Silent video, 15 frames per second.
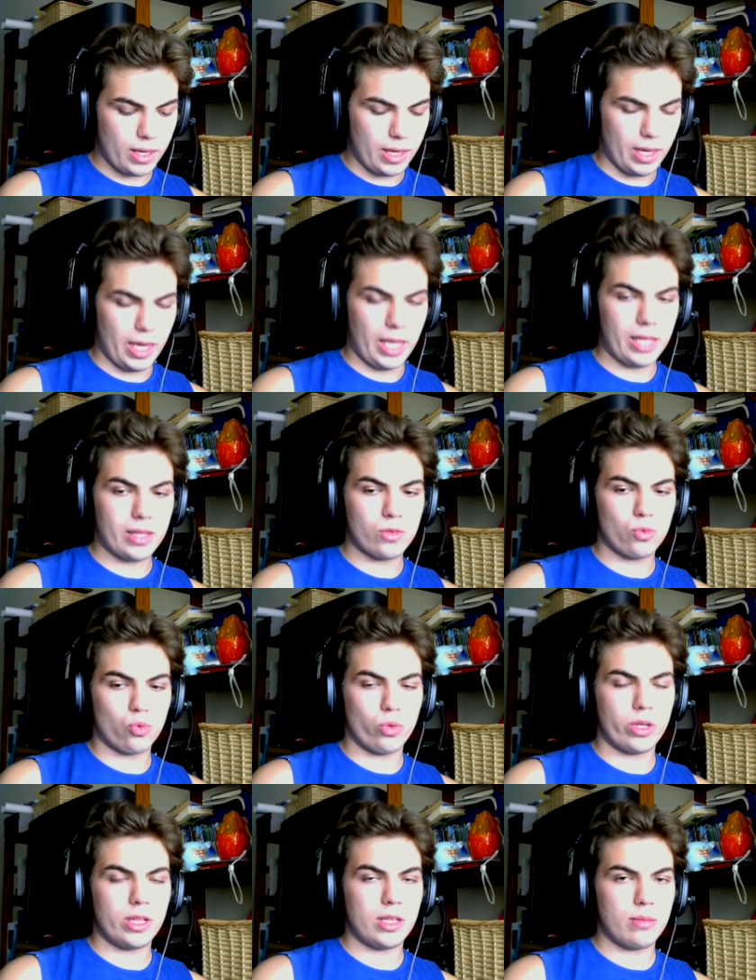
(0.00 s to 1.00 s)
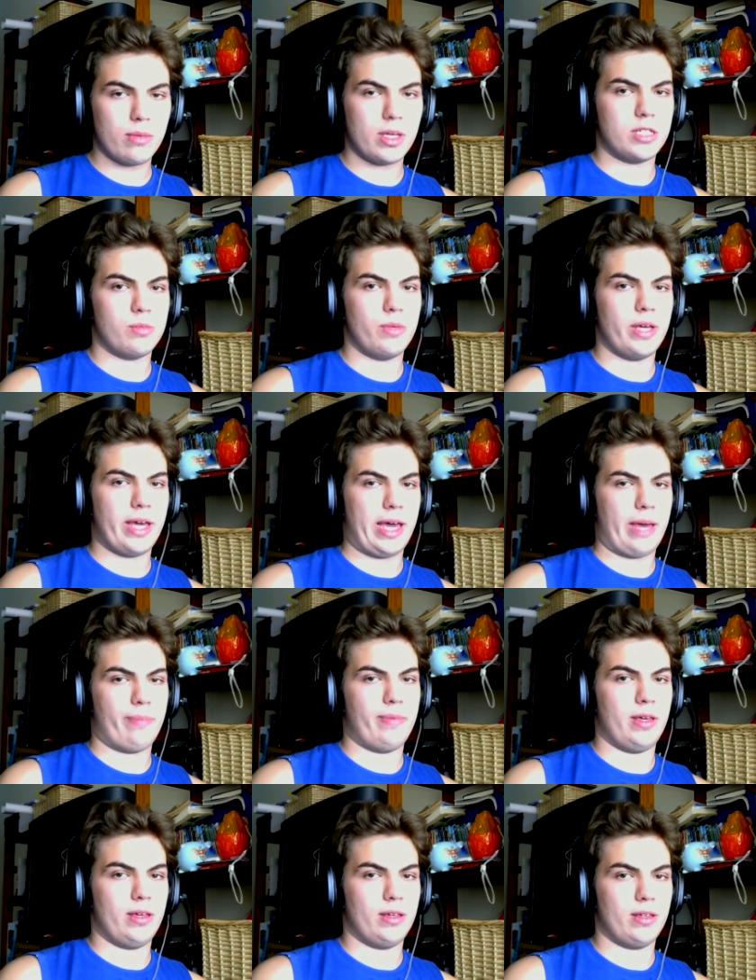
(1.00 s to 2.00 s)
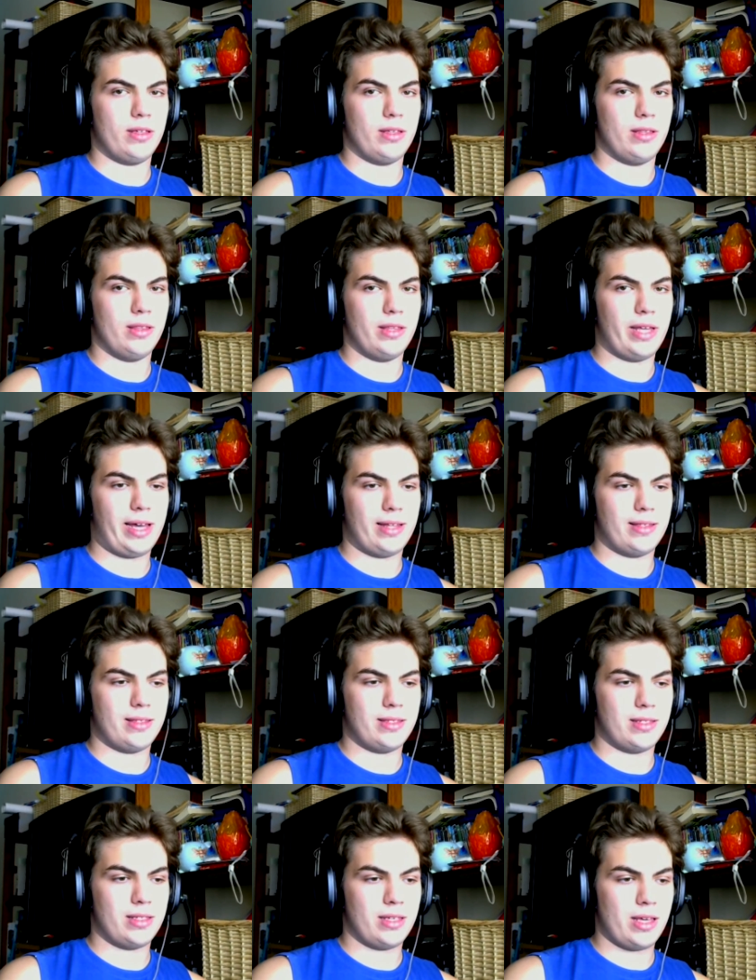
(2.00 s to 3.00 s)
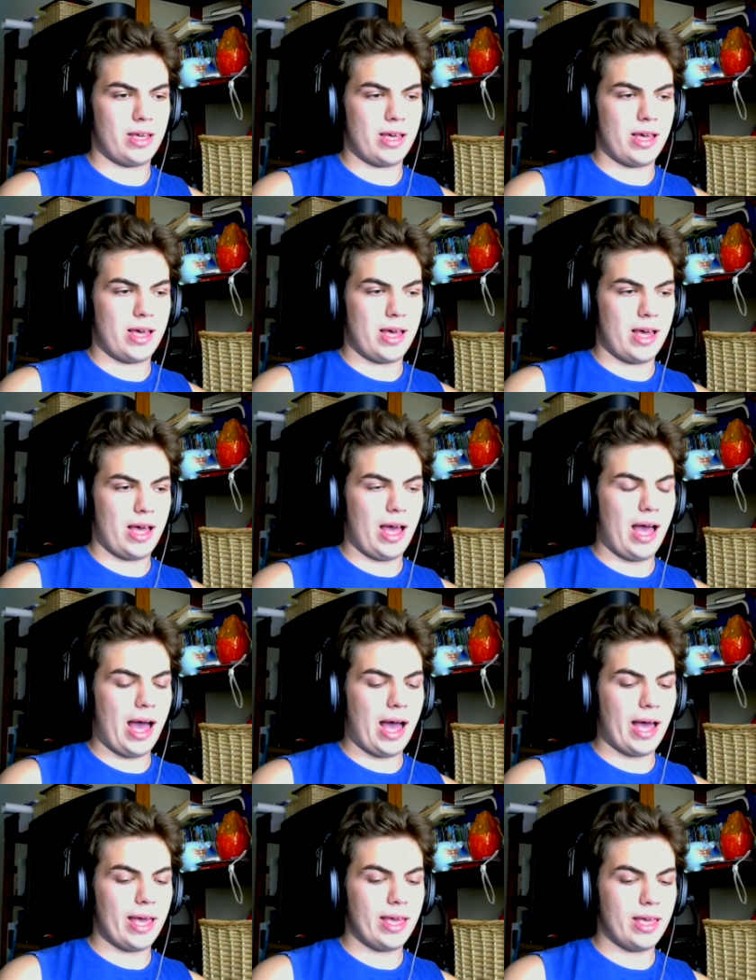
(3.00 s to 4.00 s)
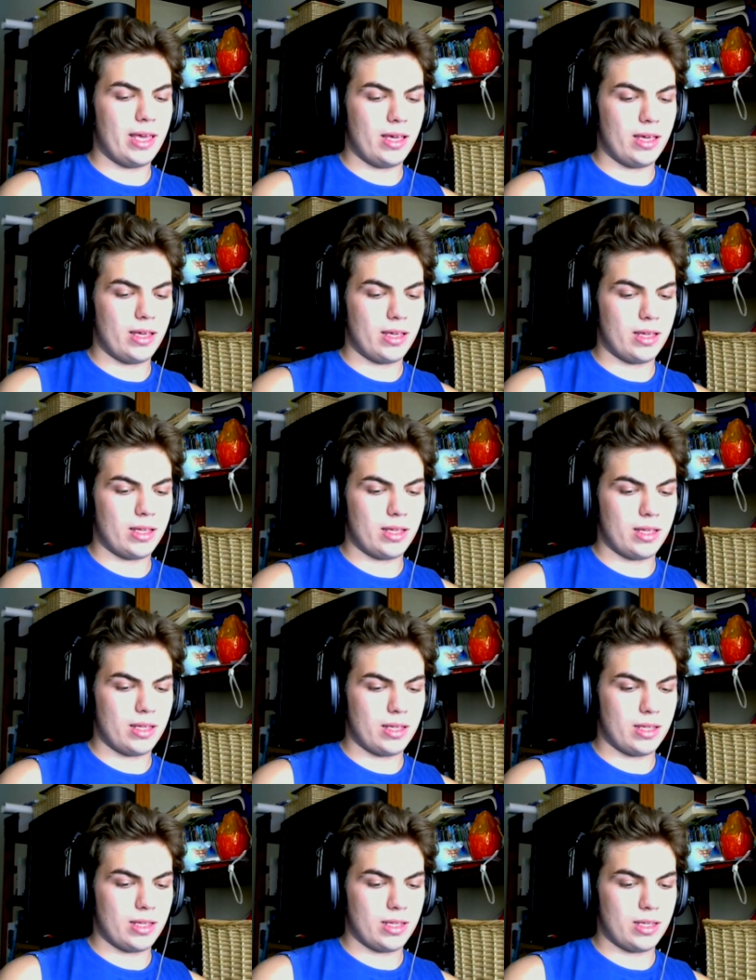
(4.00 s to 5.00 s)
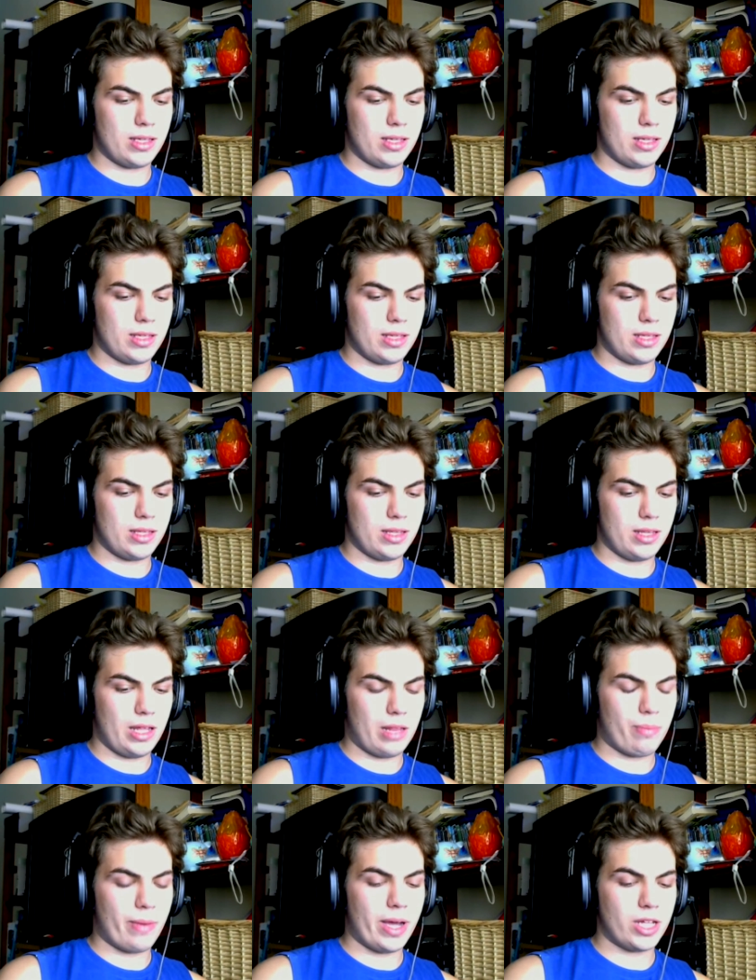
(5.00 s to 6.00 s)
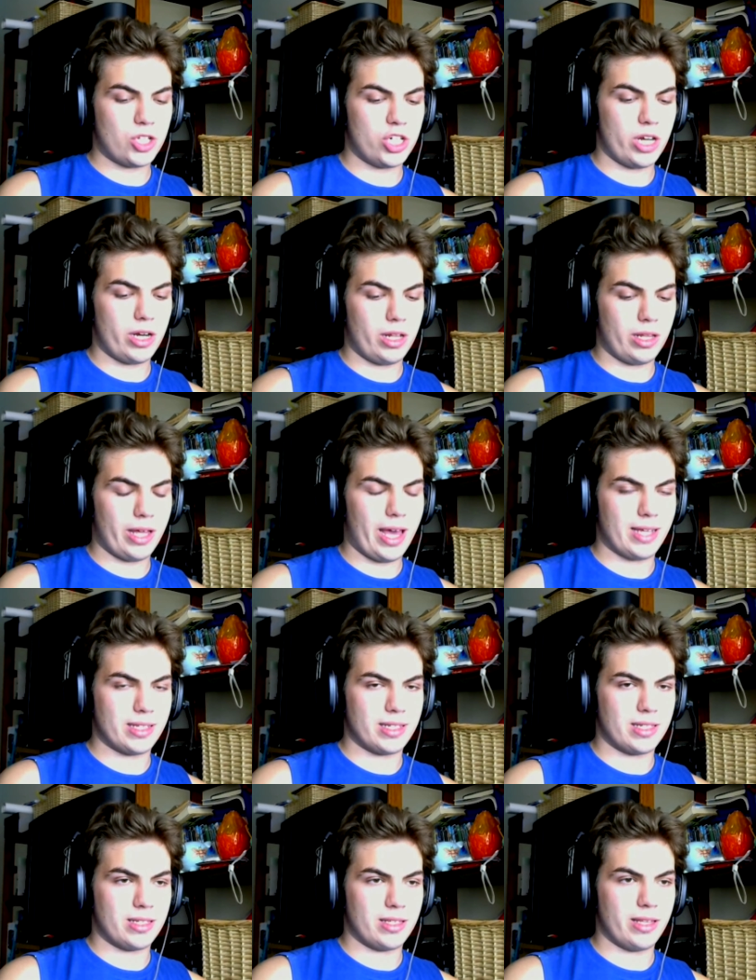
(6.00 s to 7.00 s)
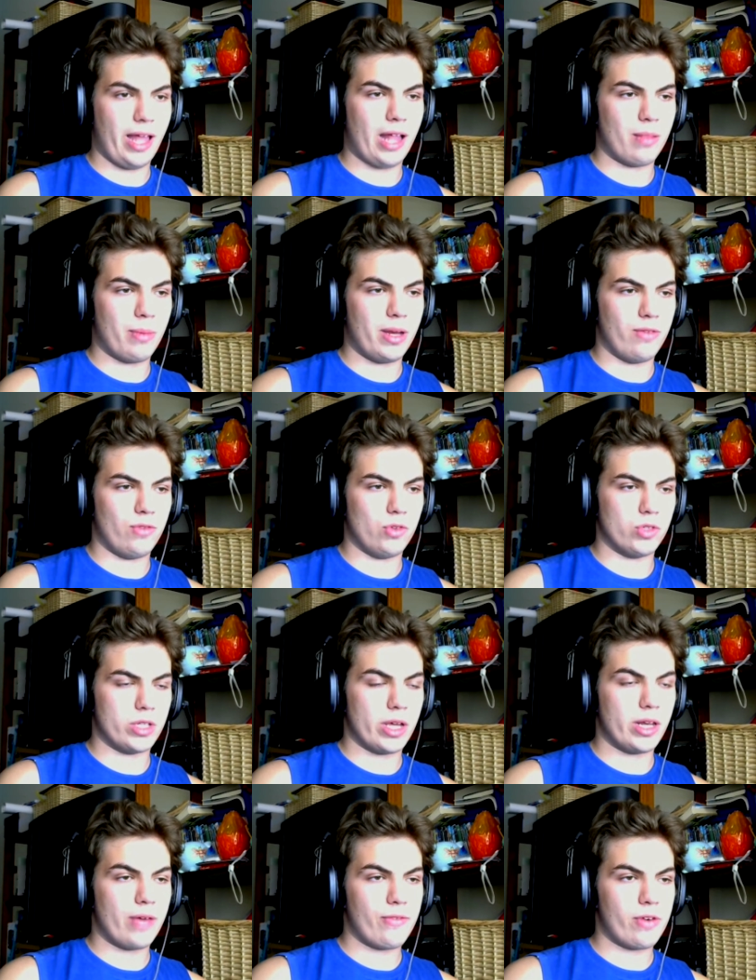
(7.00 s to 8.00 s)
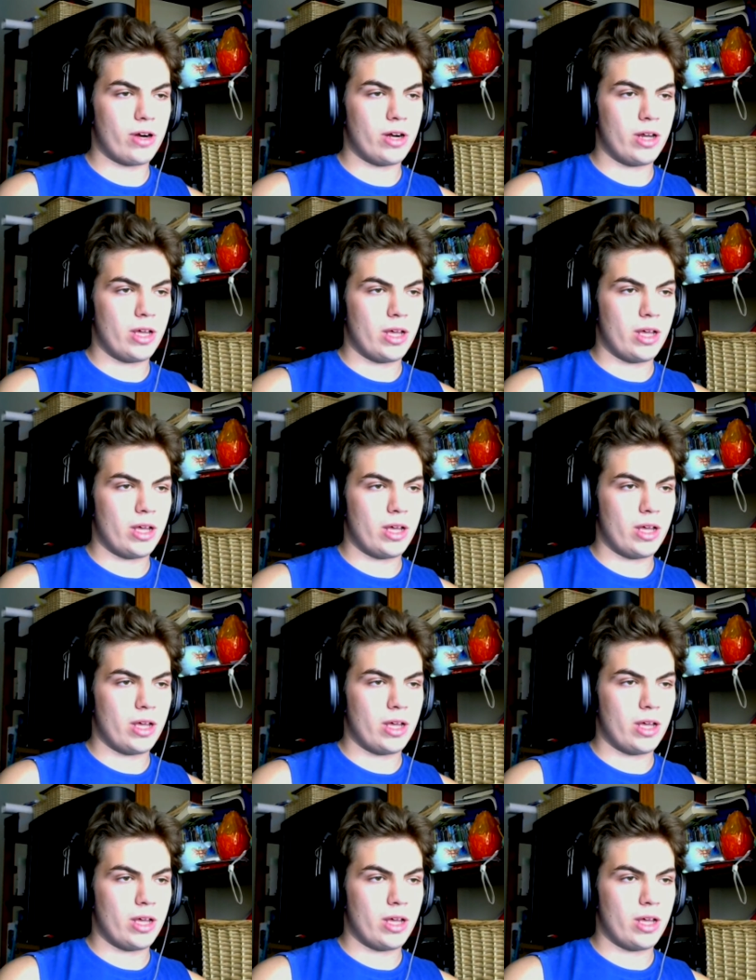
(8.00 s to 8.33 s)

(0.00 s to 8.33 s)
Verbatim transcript: it really makes me happy that I that my channel has that many views I never